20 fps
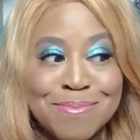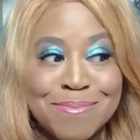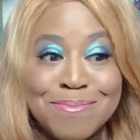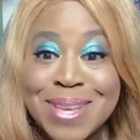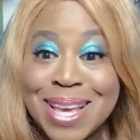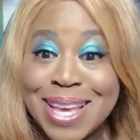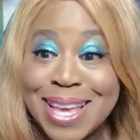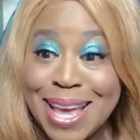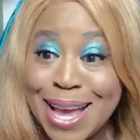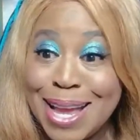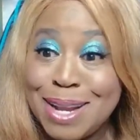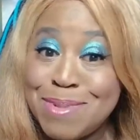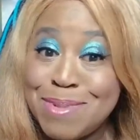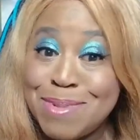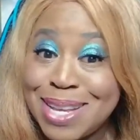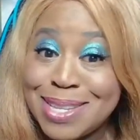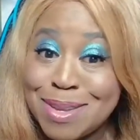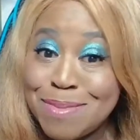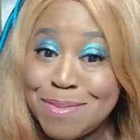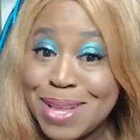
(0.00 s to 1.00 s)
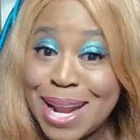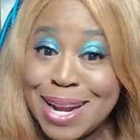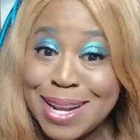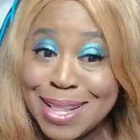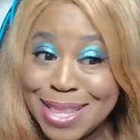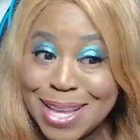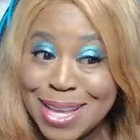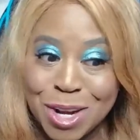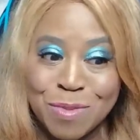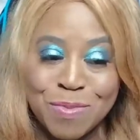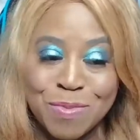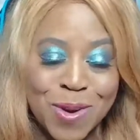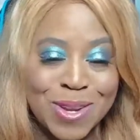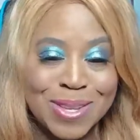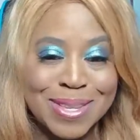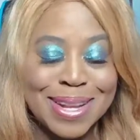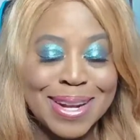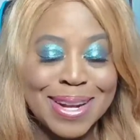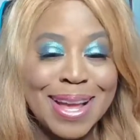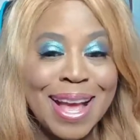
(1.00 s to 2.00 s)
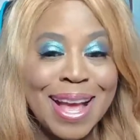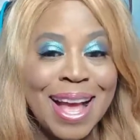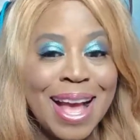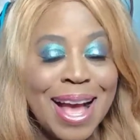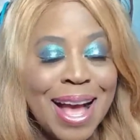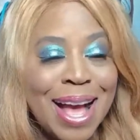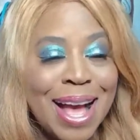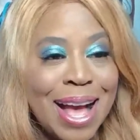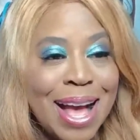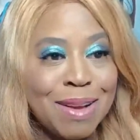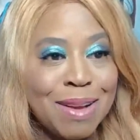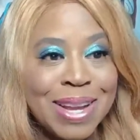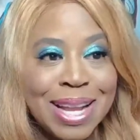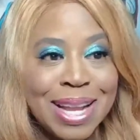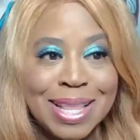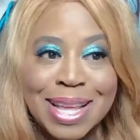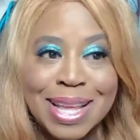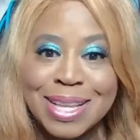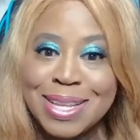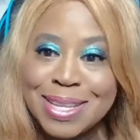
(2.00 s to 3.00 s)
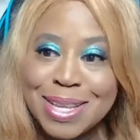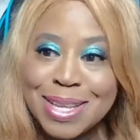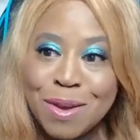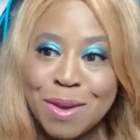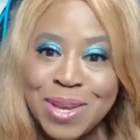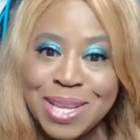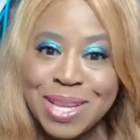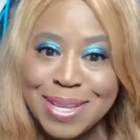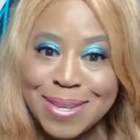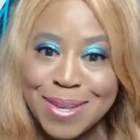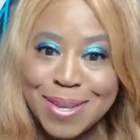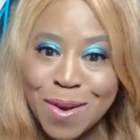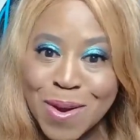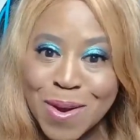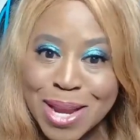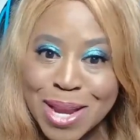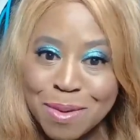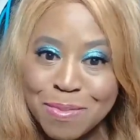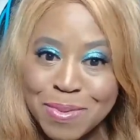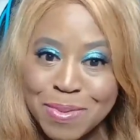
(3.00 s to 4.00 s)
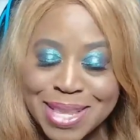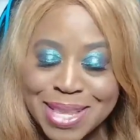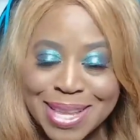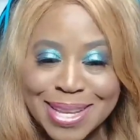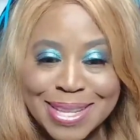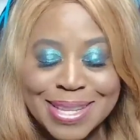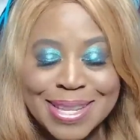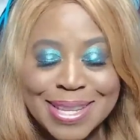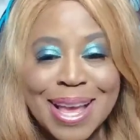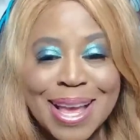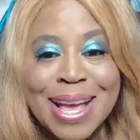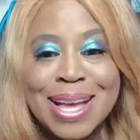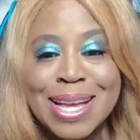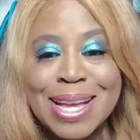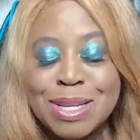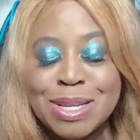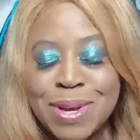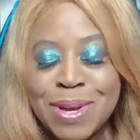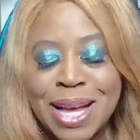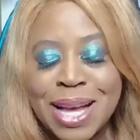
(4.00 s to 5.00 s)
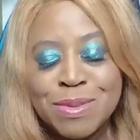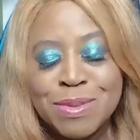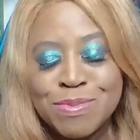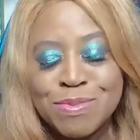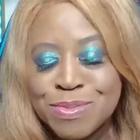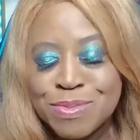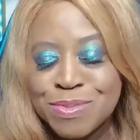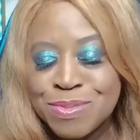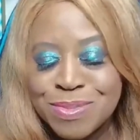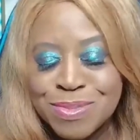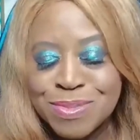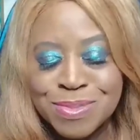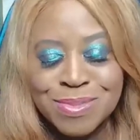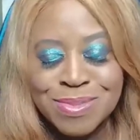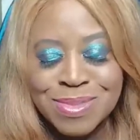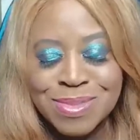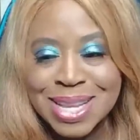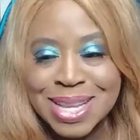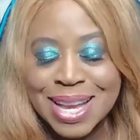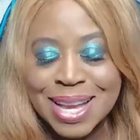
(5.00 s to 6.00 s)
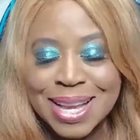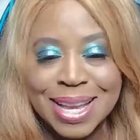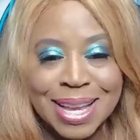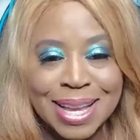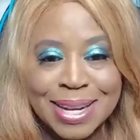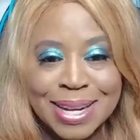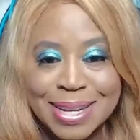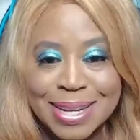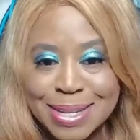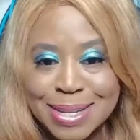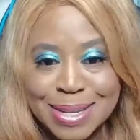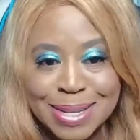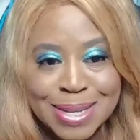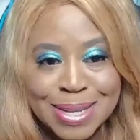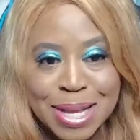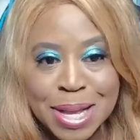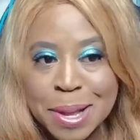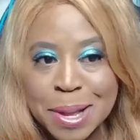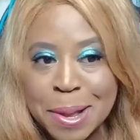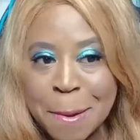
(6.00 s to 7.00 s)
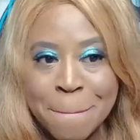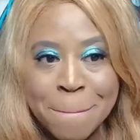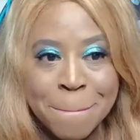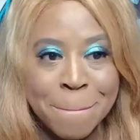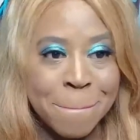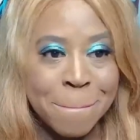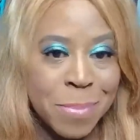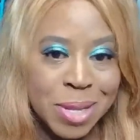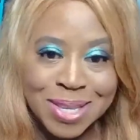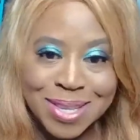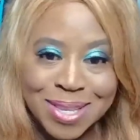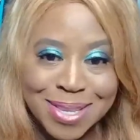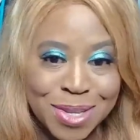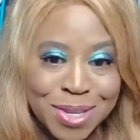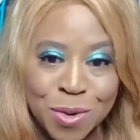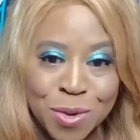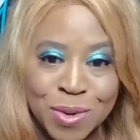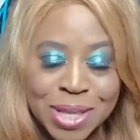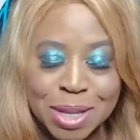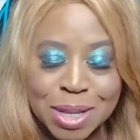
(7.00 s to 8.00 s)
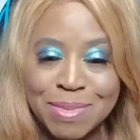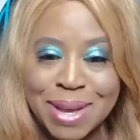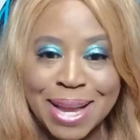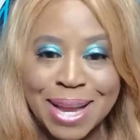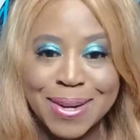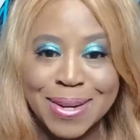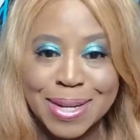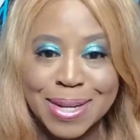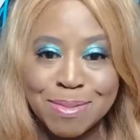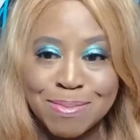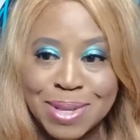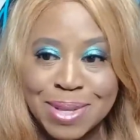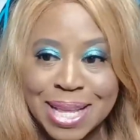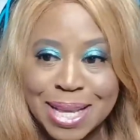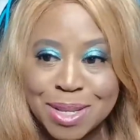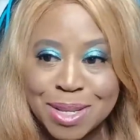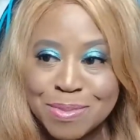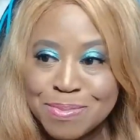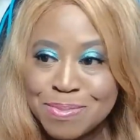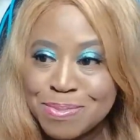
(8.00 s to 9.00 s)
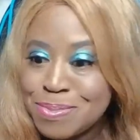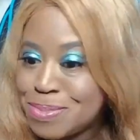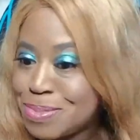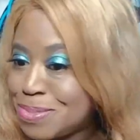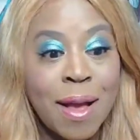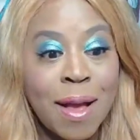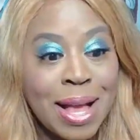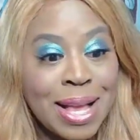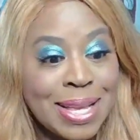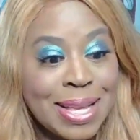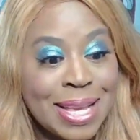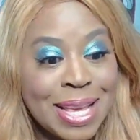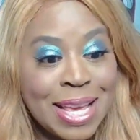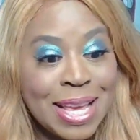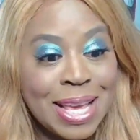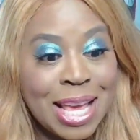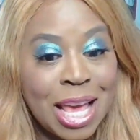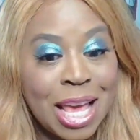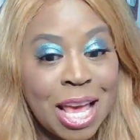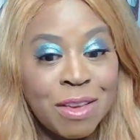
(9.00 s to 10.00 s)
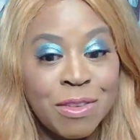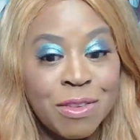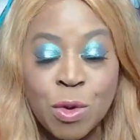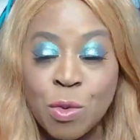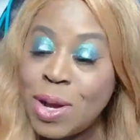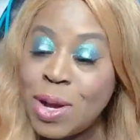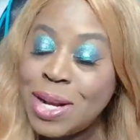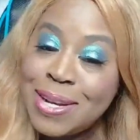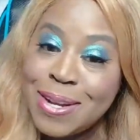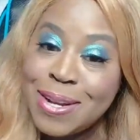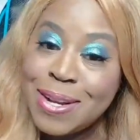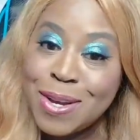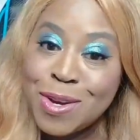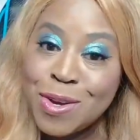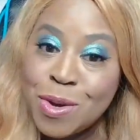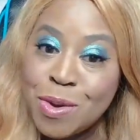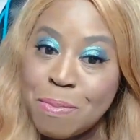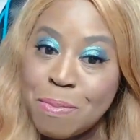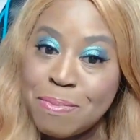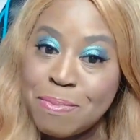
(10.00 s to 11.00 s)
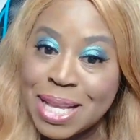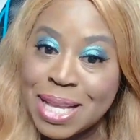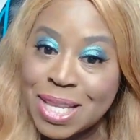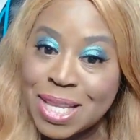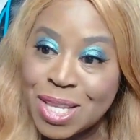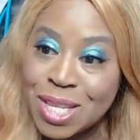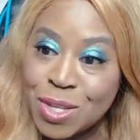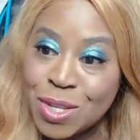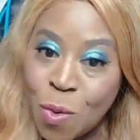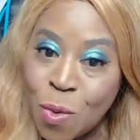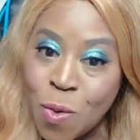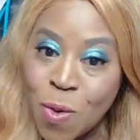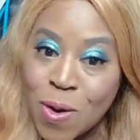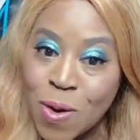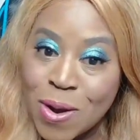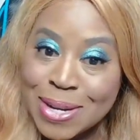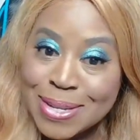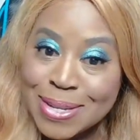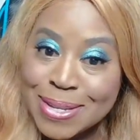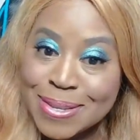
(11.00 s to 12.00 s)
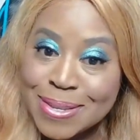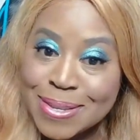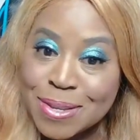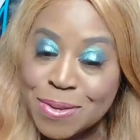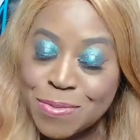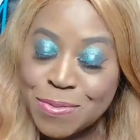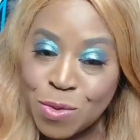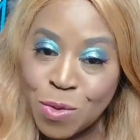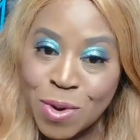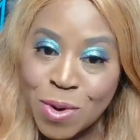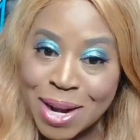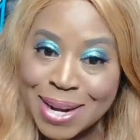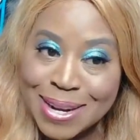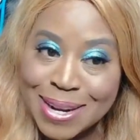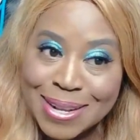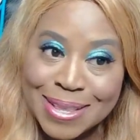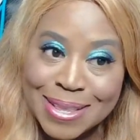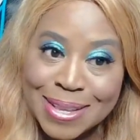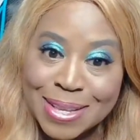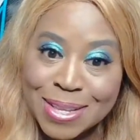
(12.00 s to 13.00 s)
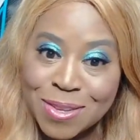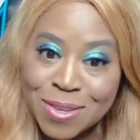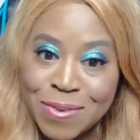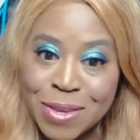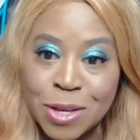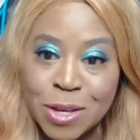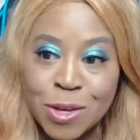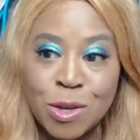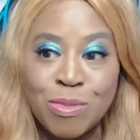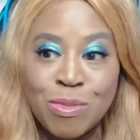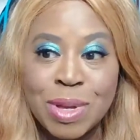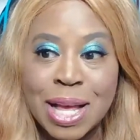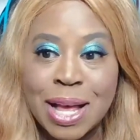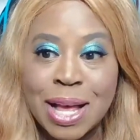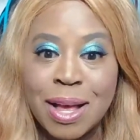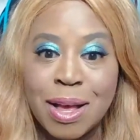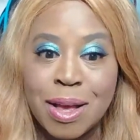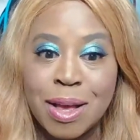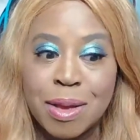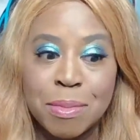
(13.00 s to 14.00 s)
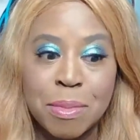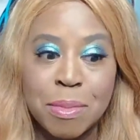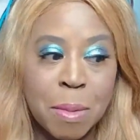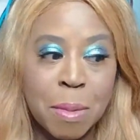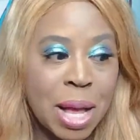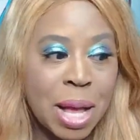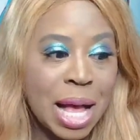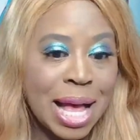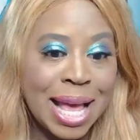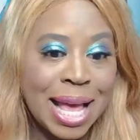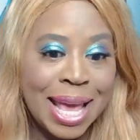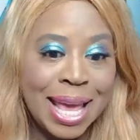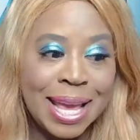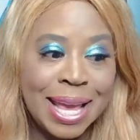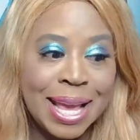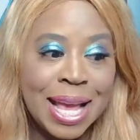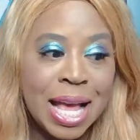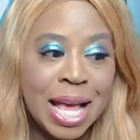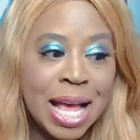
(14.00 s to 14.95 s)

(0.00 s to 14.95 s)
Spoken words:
again, because I'm not a theater person, I'm kind of like, just can we just hurry up with this? But again, totally minor complaint. If you want to know my scores for this film, my